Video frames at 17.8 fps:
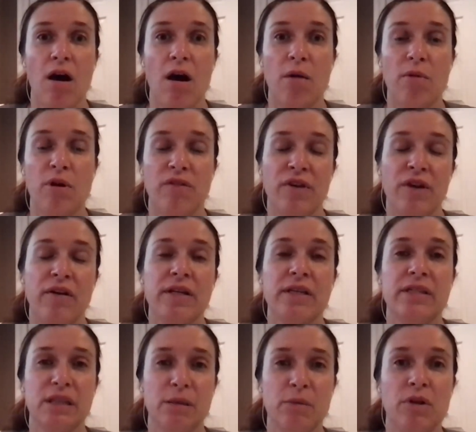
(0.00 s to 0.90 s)
are
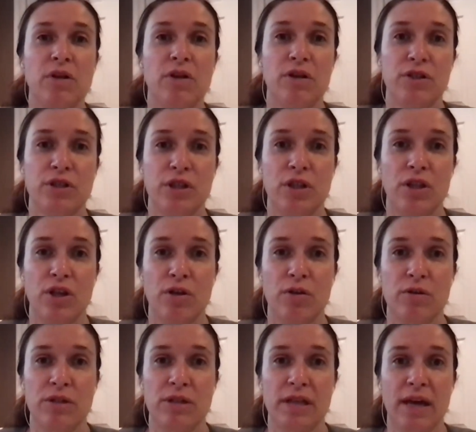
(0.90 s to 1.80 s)
very similar to
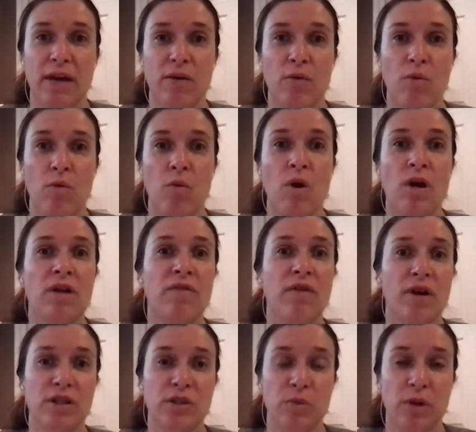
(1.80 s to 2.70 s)
those that
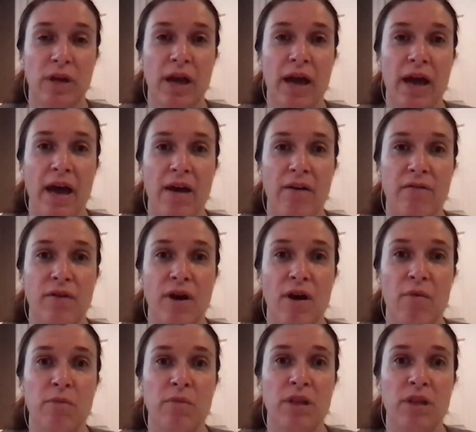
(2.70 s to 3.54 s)
one of us would have.